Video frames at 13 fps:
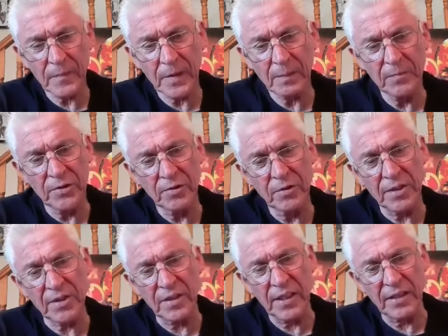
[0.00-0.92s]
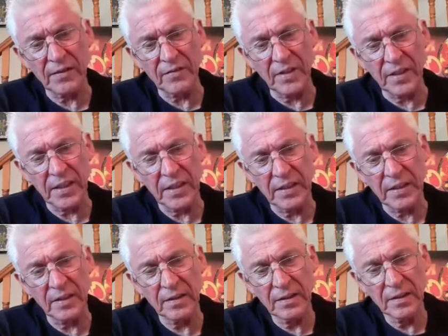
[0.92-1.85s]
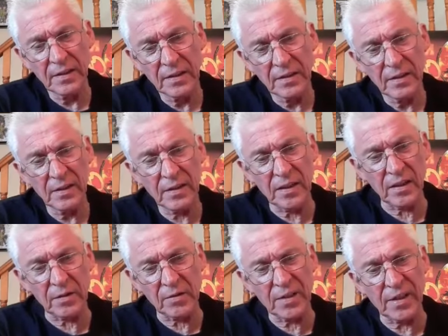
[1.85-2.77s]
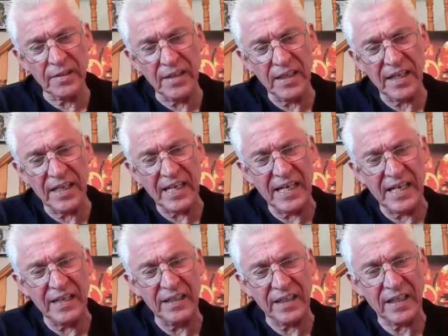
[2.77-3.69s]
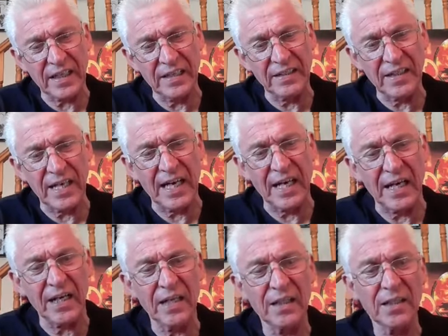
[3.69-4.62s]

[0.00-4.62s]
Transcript: I'm sure it's Dan Reid. Oh, look at the garlic in that.